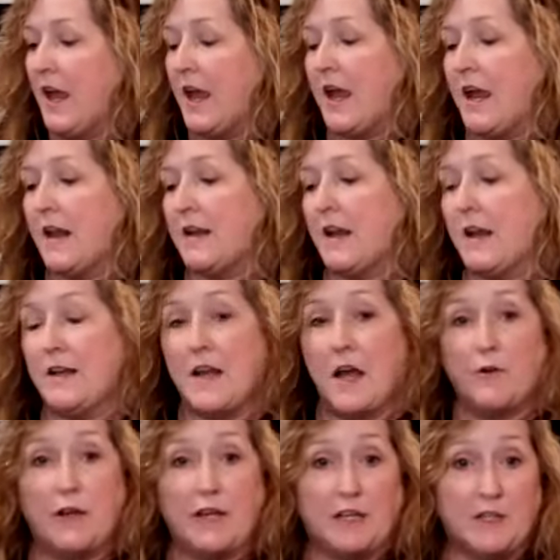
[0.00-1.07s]
And now
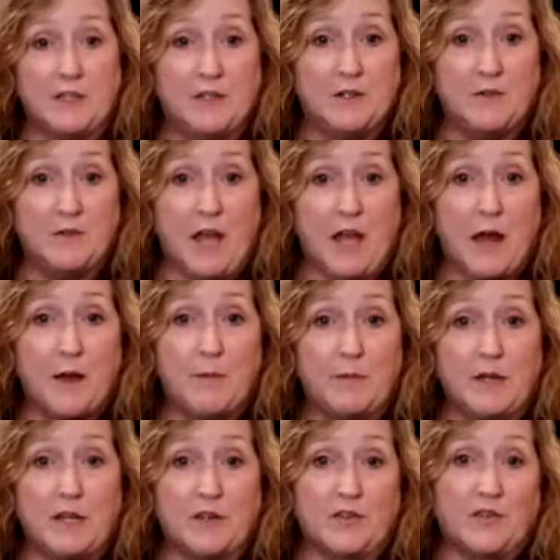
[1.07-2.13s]
I can do that
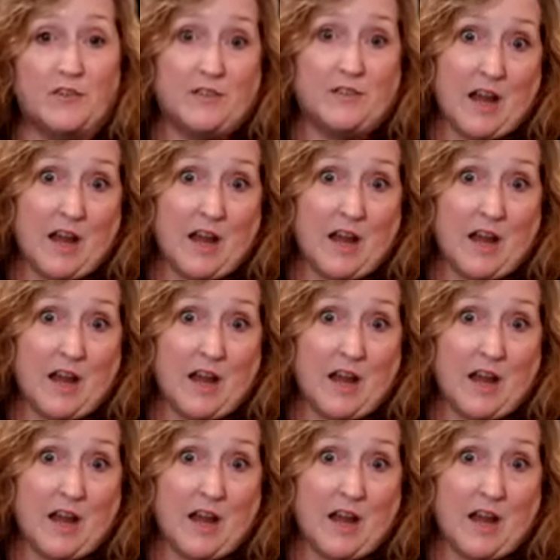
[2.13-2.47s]
because